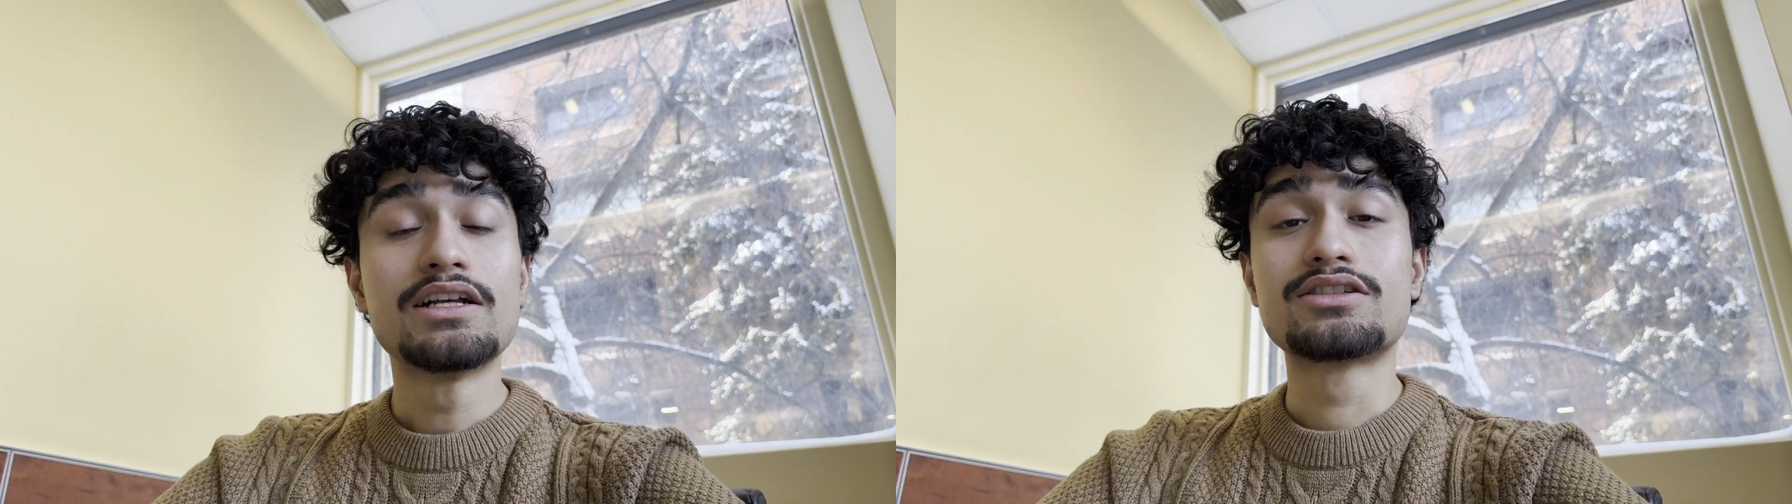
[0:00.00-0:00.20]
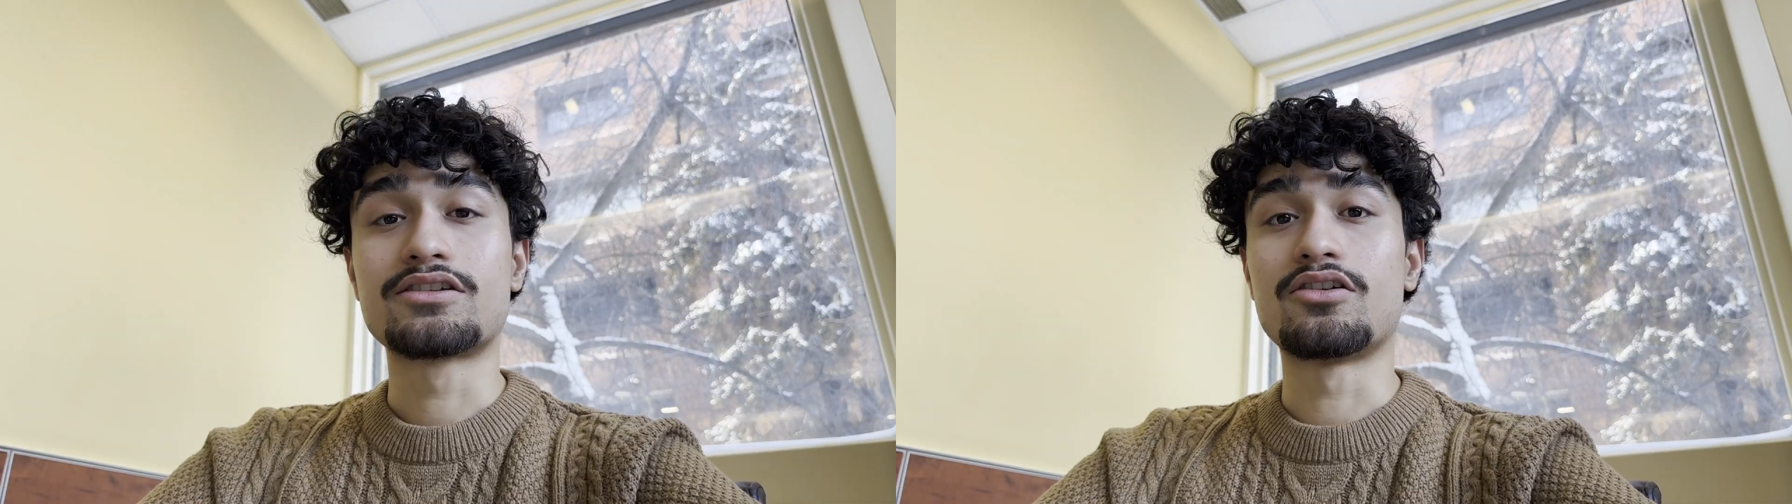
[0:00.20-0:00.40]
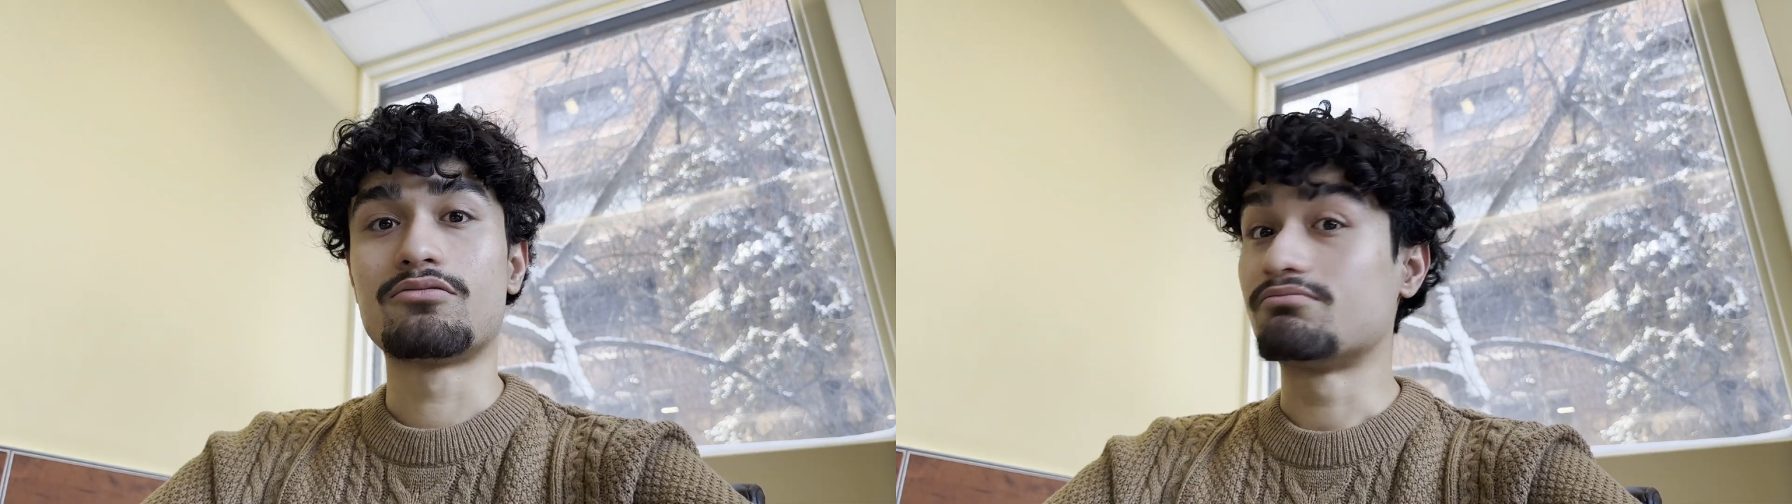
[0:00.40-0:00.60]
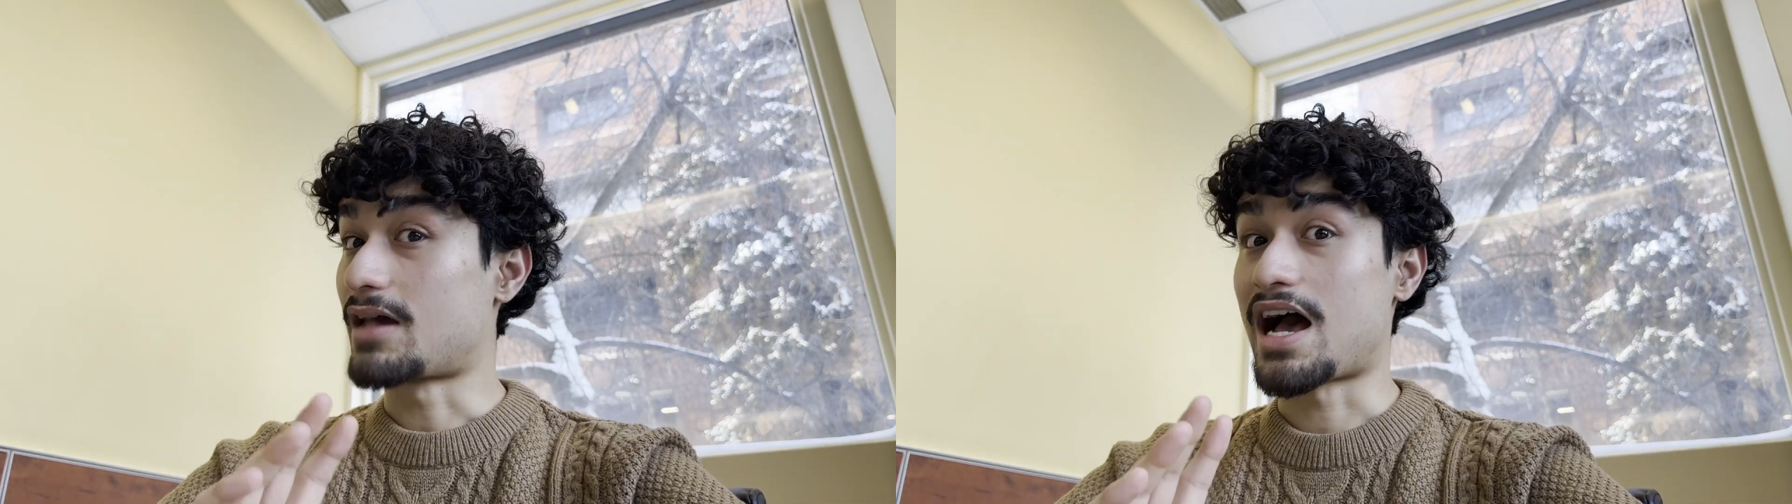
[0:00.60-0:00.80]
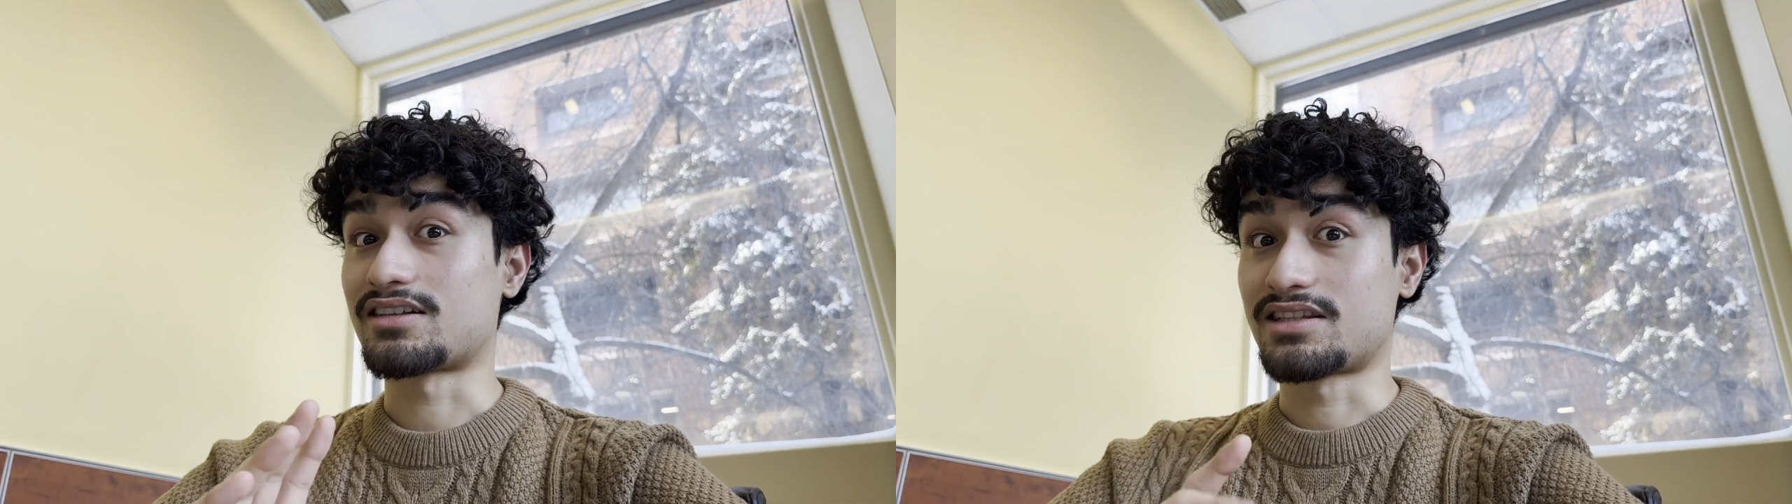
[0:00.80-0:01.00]
So
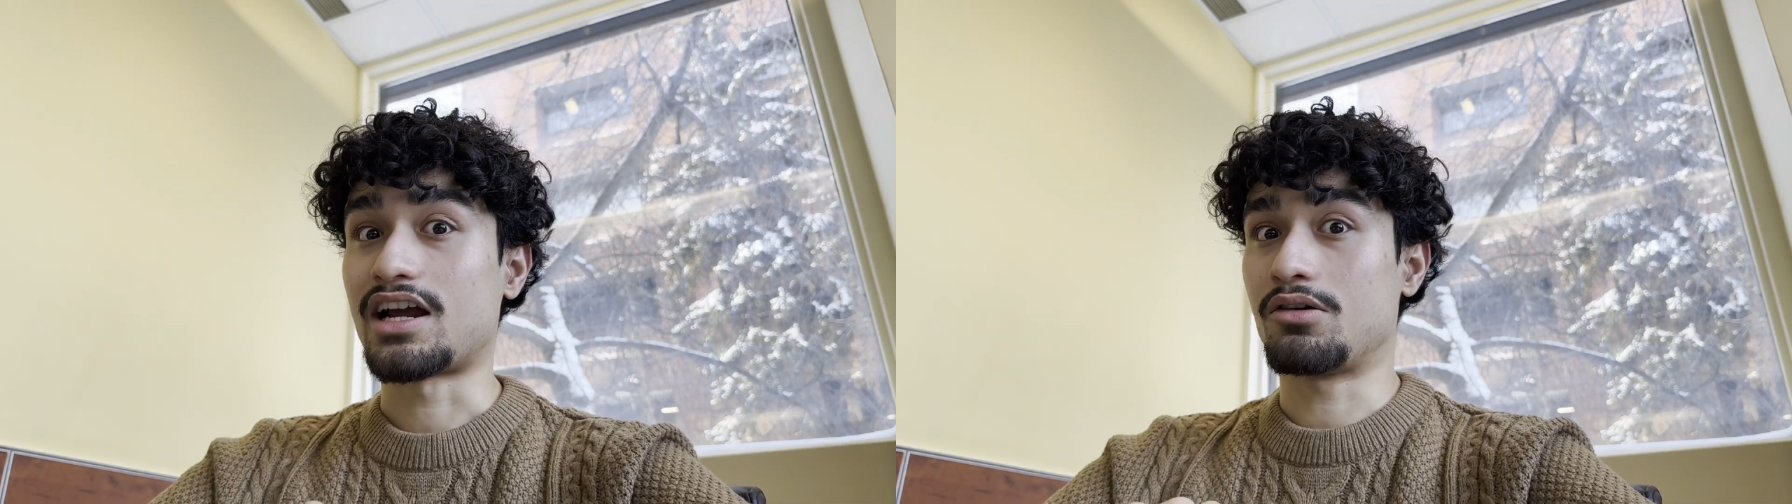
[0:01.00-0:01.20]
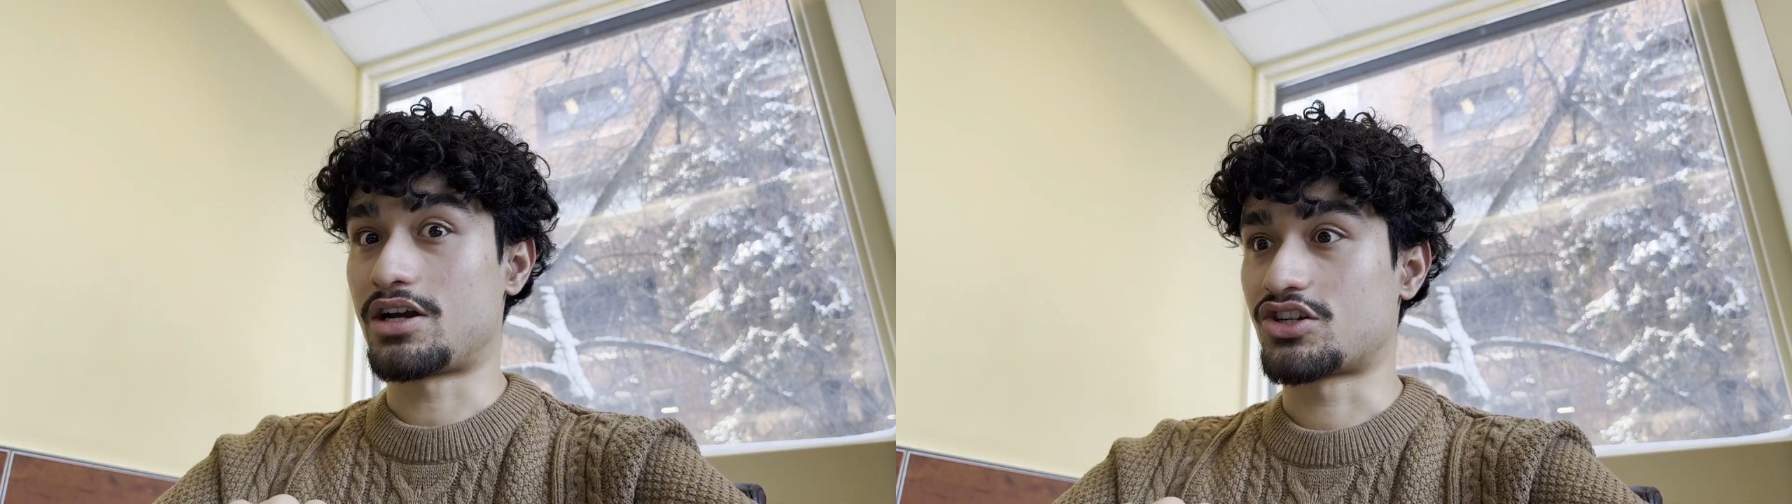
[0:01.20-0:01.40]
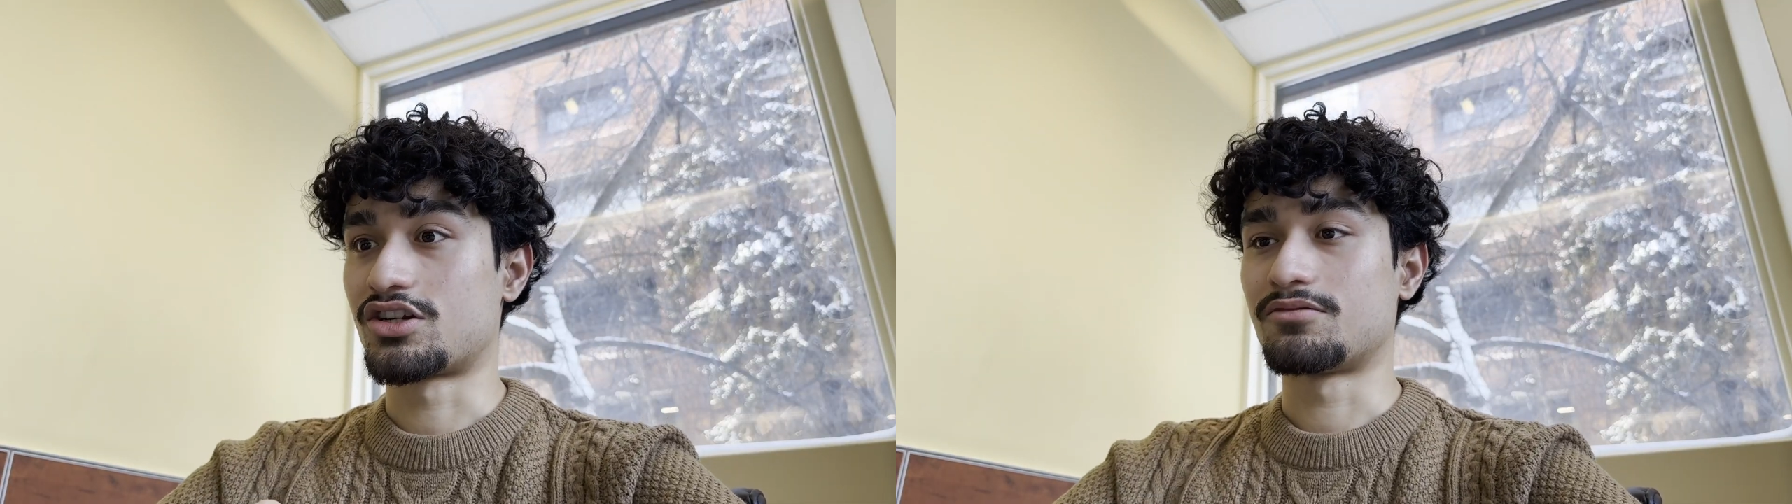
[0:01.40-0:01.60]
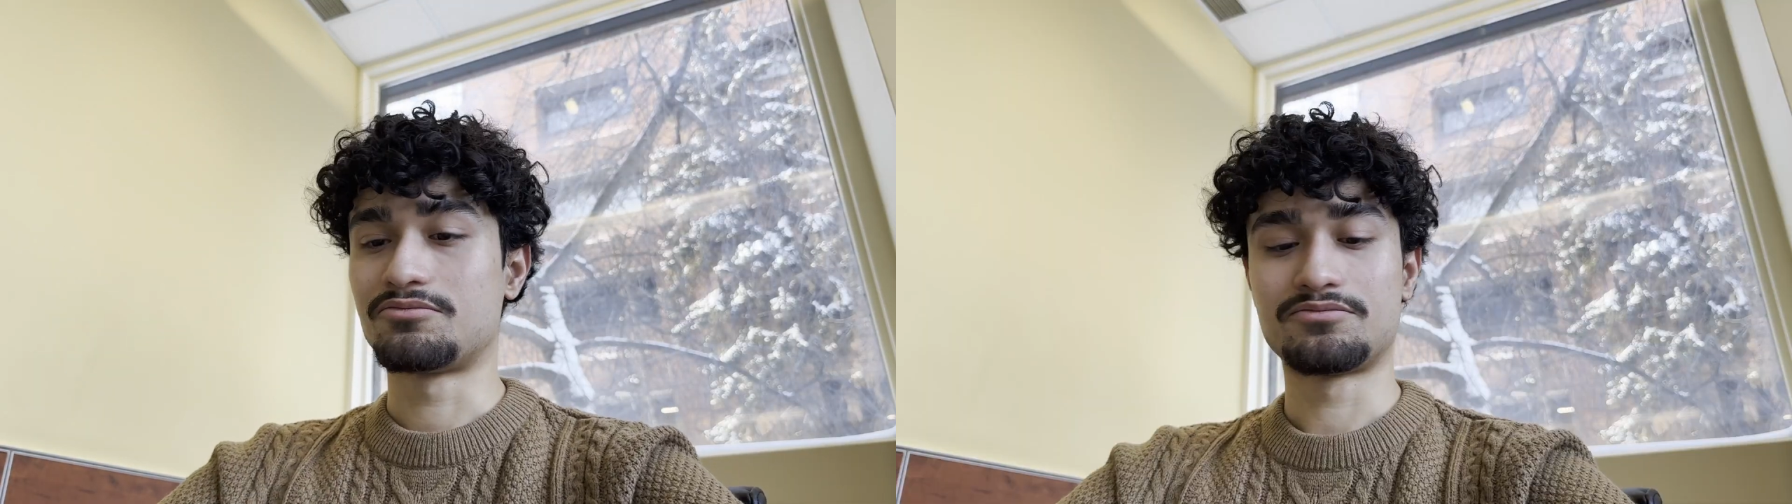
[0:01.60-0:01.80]
ask that question.